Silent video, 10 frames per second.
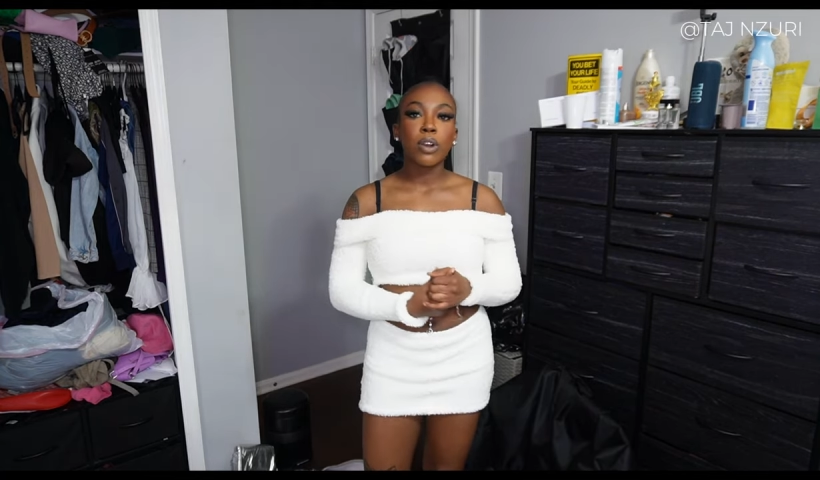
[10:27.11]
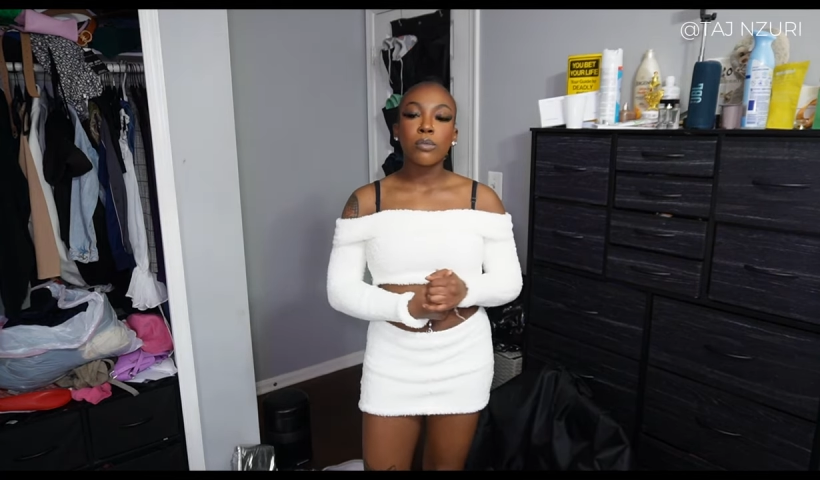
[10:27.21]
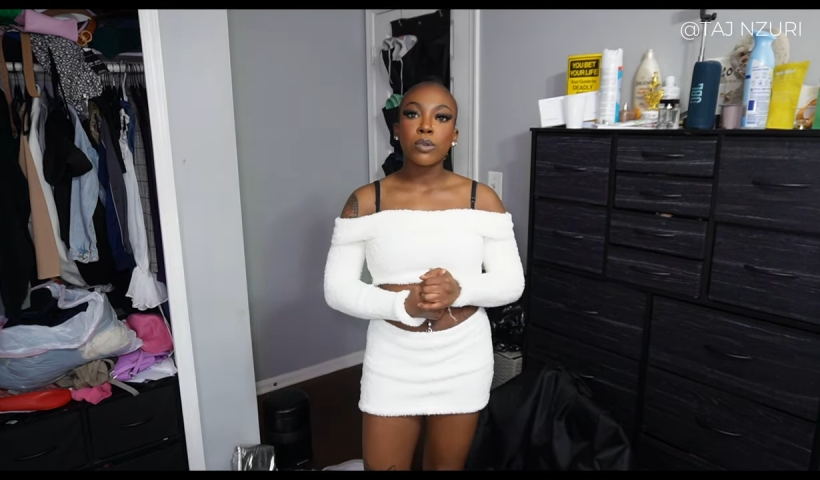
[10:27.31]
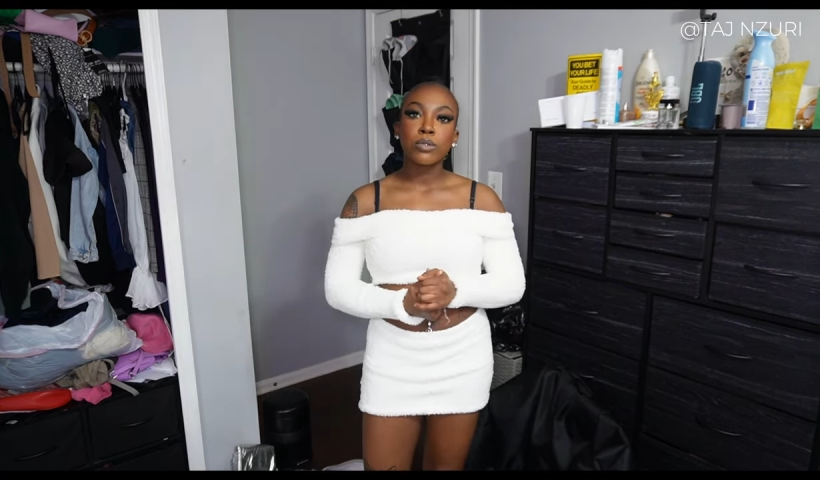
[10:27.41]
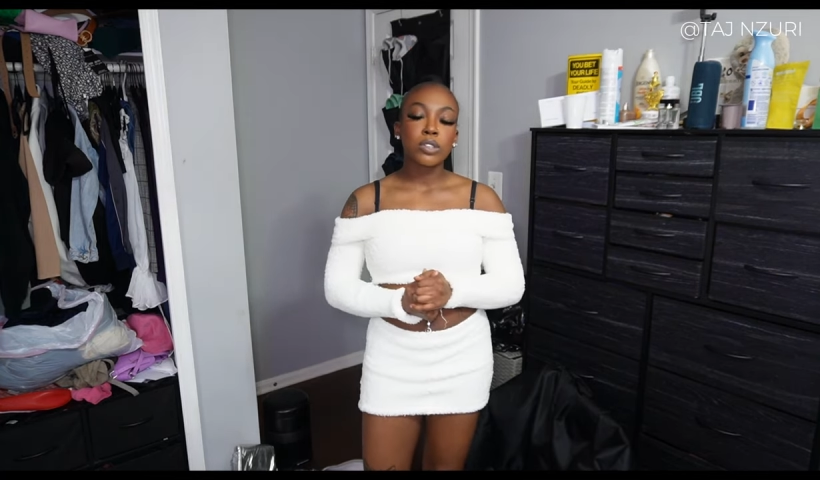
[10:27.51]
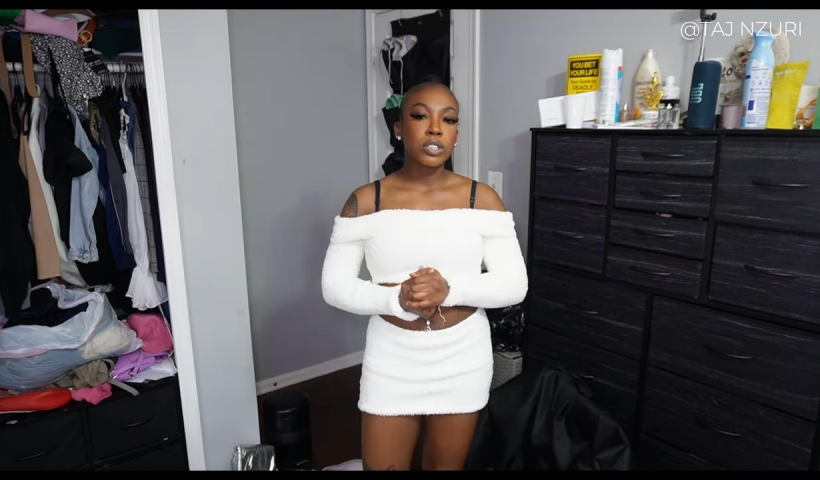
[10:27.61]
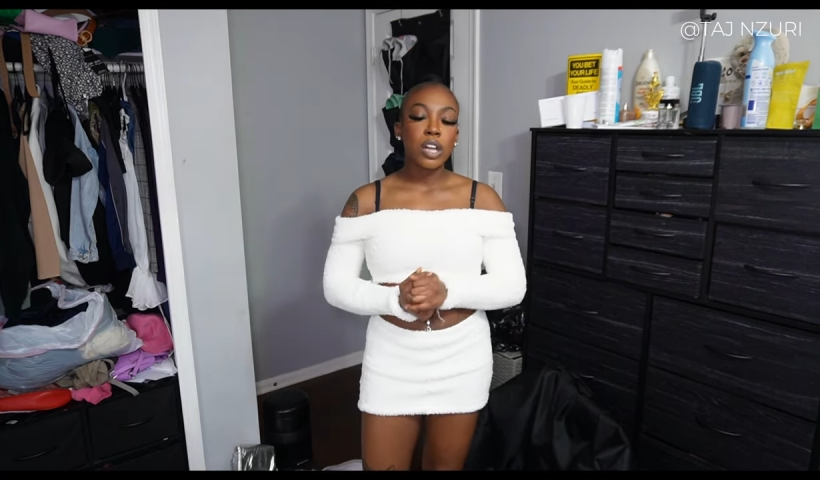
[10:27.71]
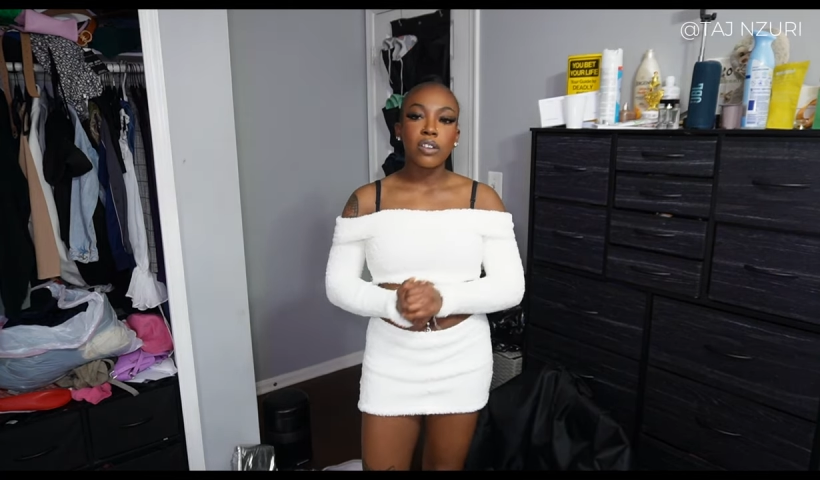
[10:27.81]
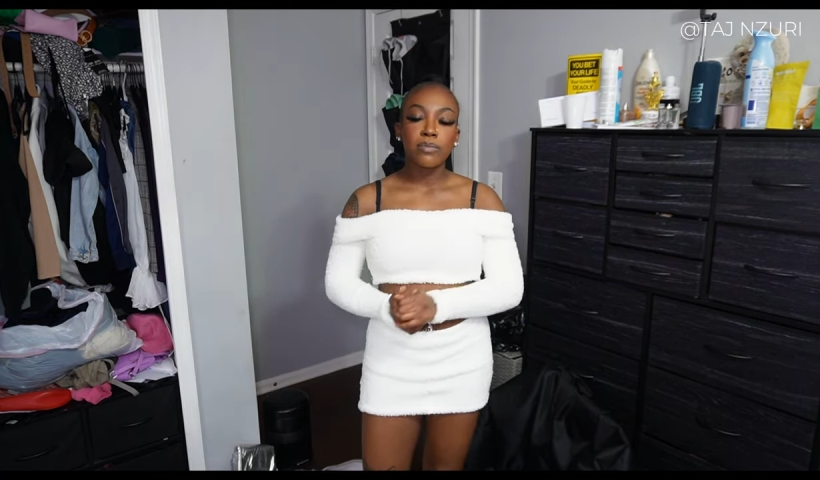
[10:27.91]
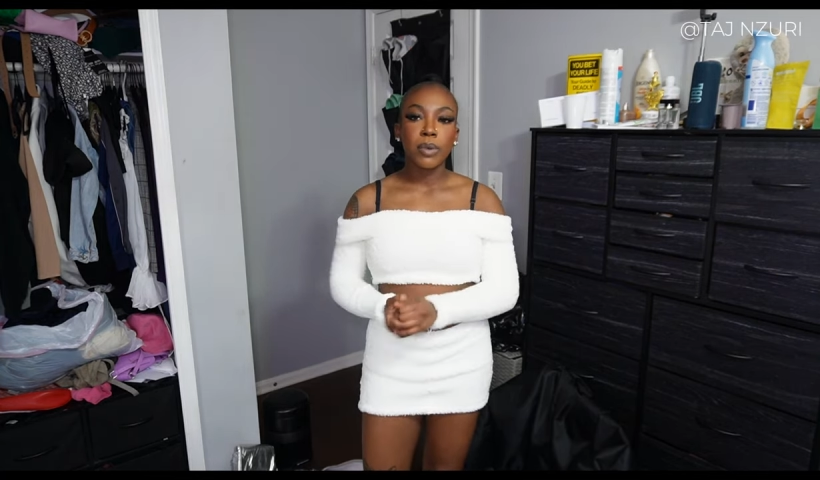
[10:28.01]
promos and
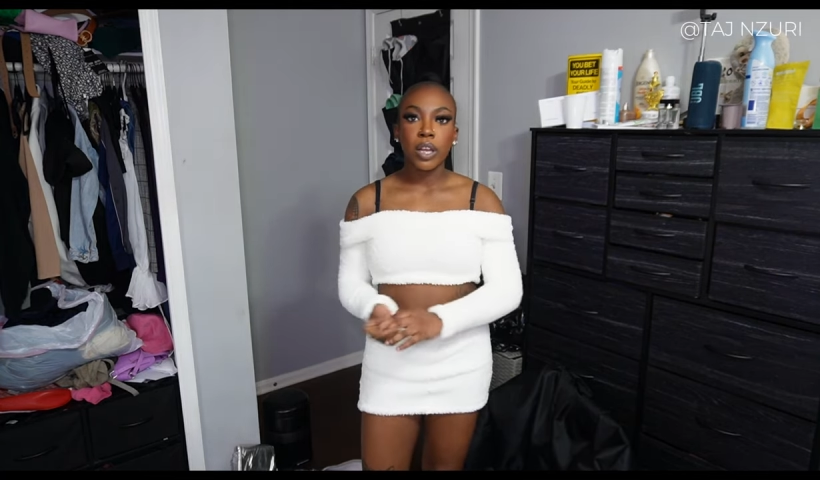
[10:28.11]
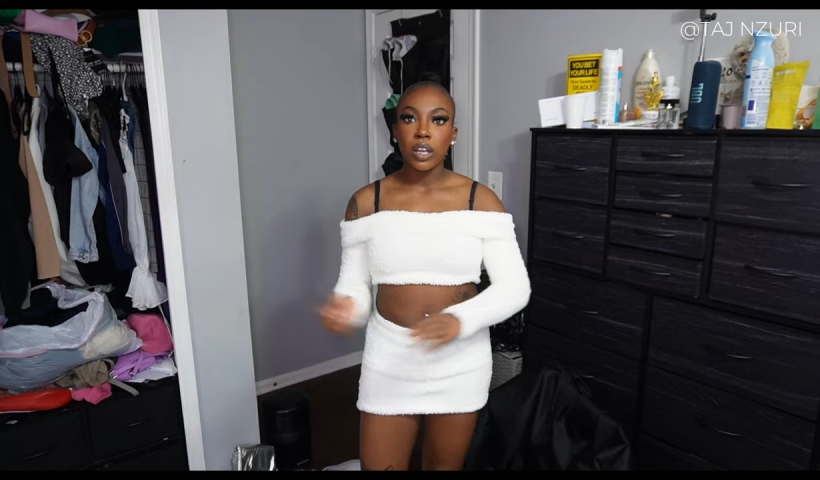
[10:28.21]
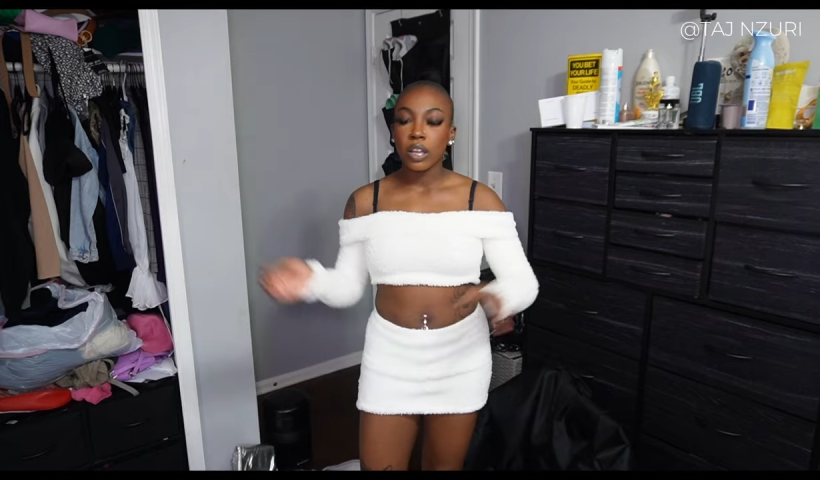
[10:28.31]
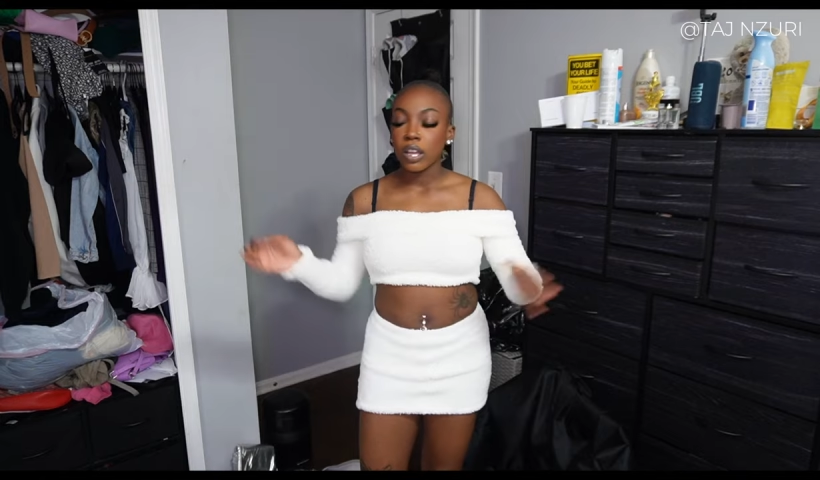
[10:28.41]
stuff, but